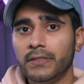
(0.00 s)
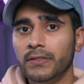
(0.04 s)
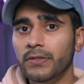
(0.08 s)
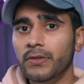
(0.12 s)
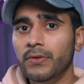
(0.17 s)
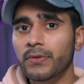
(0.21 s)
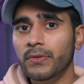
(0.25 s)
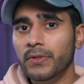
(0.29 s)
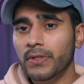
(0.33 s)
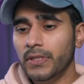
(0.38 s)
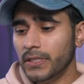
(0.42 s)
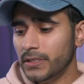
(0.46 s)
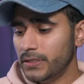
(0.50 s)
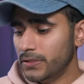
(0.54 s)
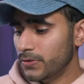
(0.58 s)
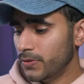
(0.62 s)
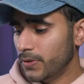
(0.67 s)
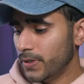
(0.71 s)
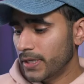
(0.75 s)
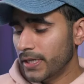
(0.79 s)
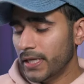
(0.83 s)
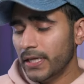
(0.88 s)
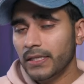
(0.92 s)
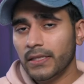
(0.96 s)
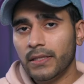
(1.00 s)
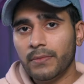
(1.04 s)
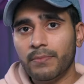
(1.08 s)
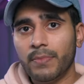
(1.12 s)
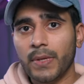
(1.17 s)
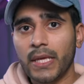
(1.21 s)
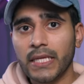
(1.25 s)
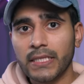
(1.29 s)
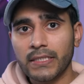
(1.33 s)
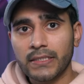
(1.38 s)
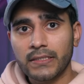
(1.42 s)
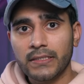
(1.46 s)
To do this, you connect the
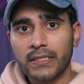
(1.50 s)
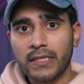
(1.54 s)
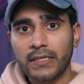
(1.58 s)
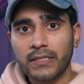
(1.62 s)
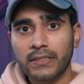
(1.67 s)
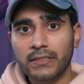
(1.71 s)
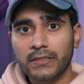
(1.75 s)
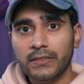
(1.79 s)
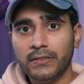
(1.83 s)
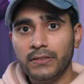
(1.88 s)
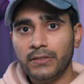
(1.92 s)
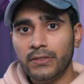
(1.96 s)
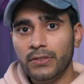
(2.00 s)
base station